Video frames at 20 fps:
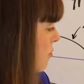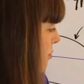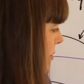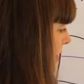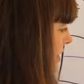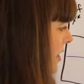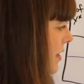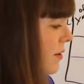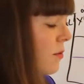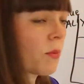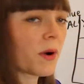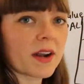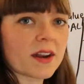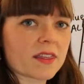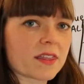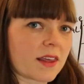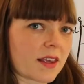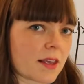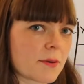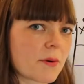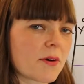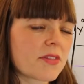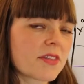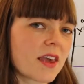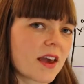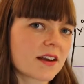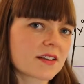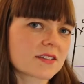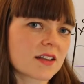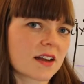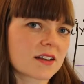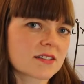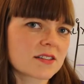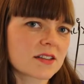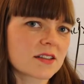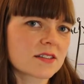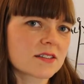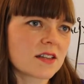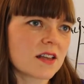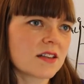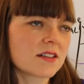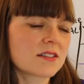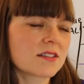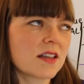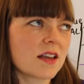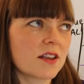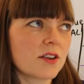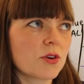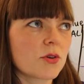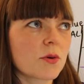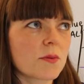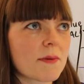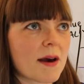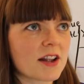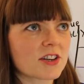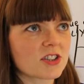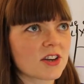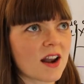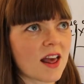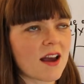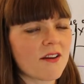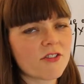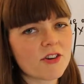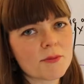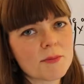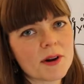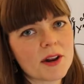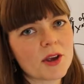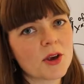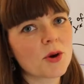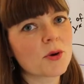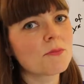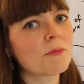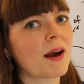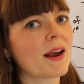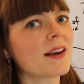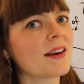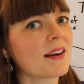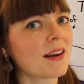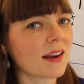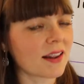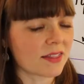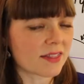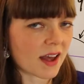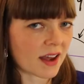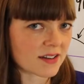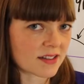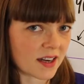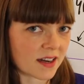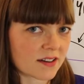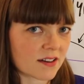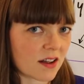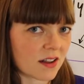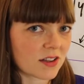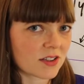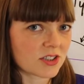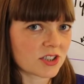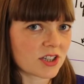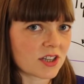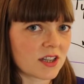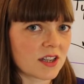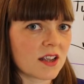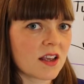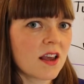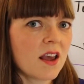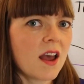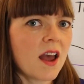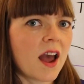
really the way to think about the x-axis is that you imagine everybody who might need that technology